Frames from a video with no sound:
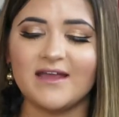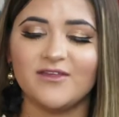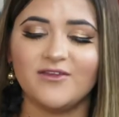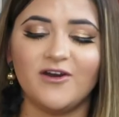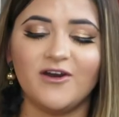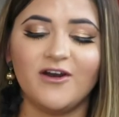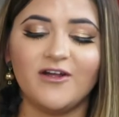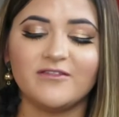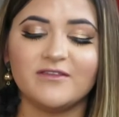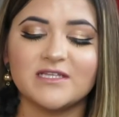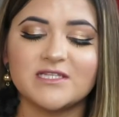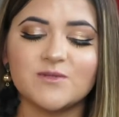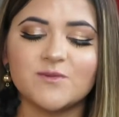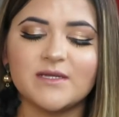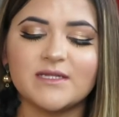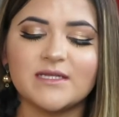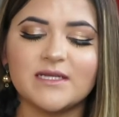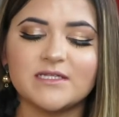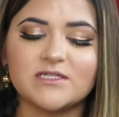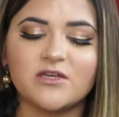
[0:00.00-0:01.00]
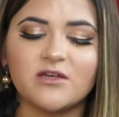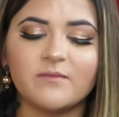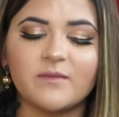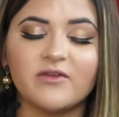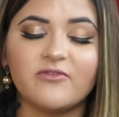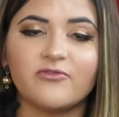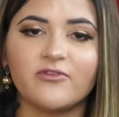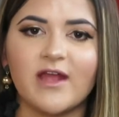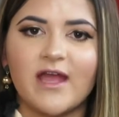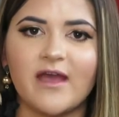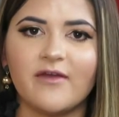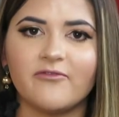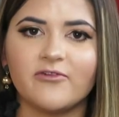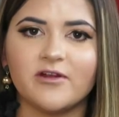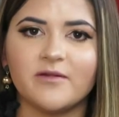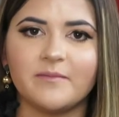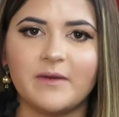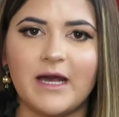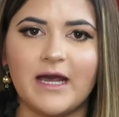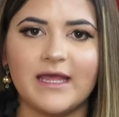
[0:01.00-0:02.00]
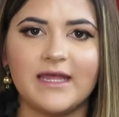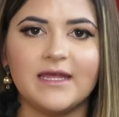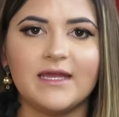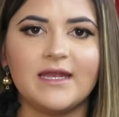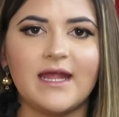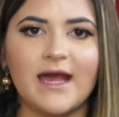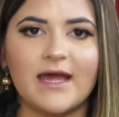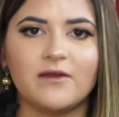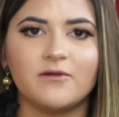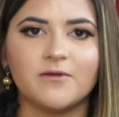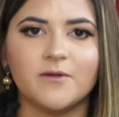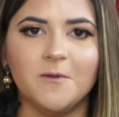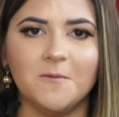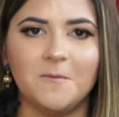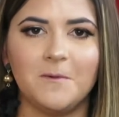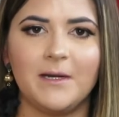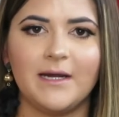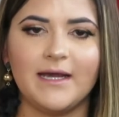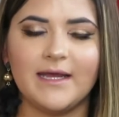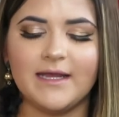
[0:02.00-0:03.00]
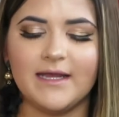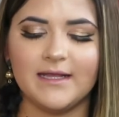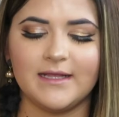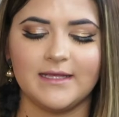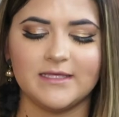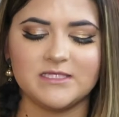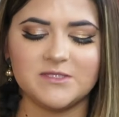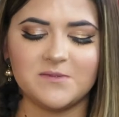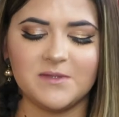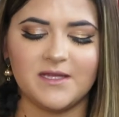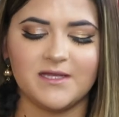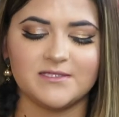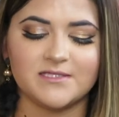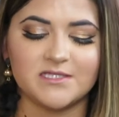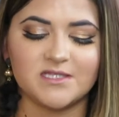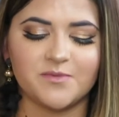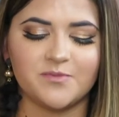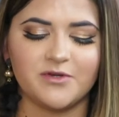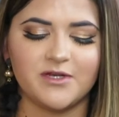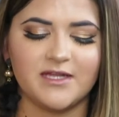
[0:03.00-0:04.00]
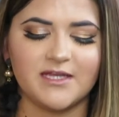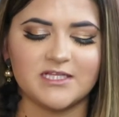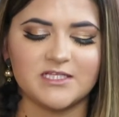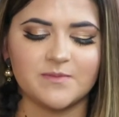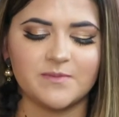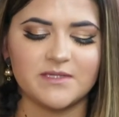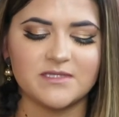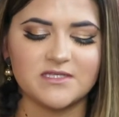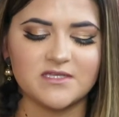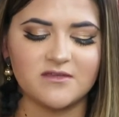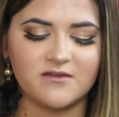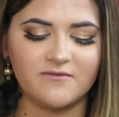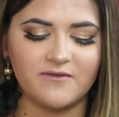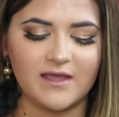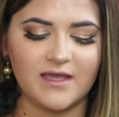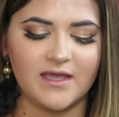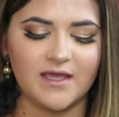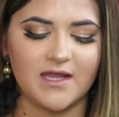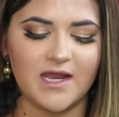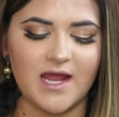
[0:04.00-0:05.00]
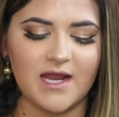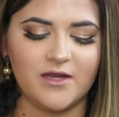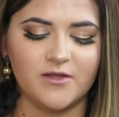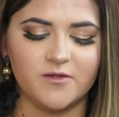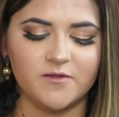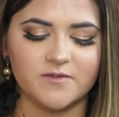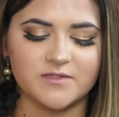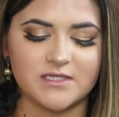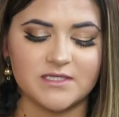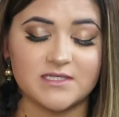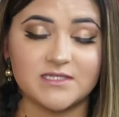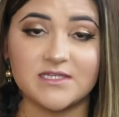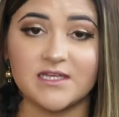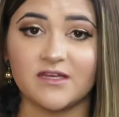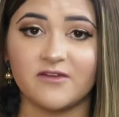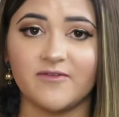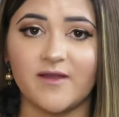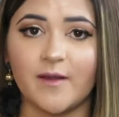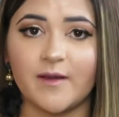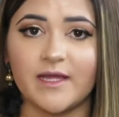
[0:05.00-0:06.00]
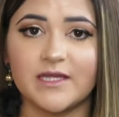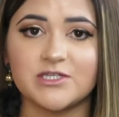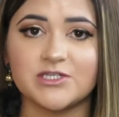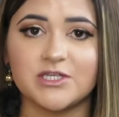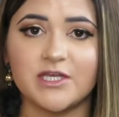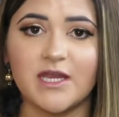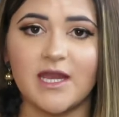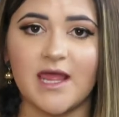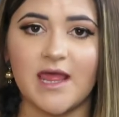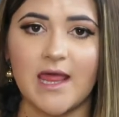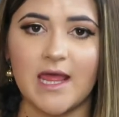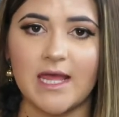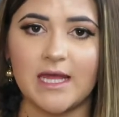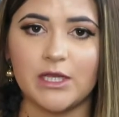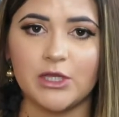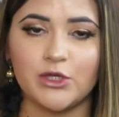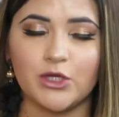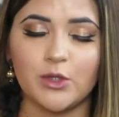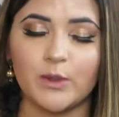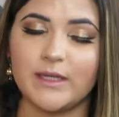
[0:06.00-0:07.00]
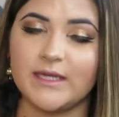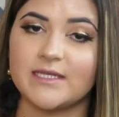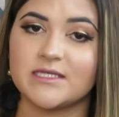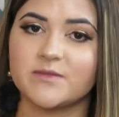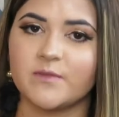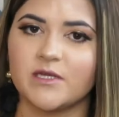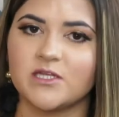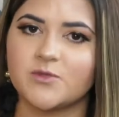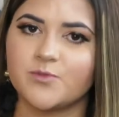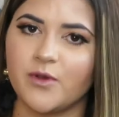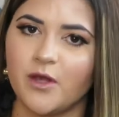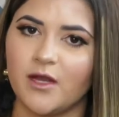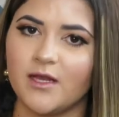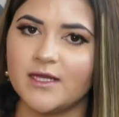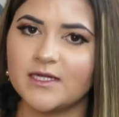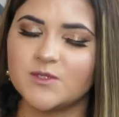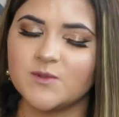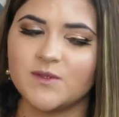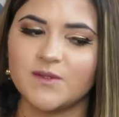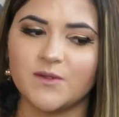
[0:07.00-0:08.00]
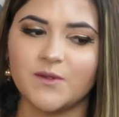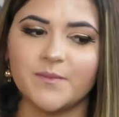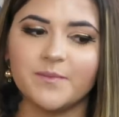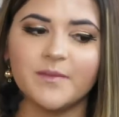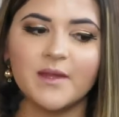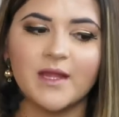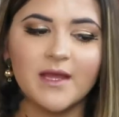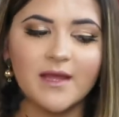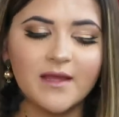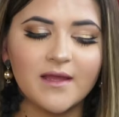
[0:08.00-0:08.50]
Y'all, this one, it took me forever to buy it. I don't know why. I guess because it's pretty expensive and I knew it was a stick foundation and you don't get as much product with them.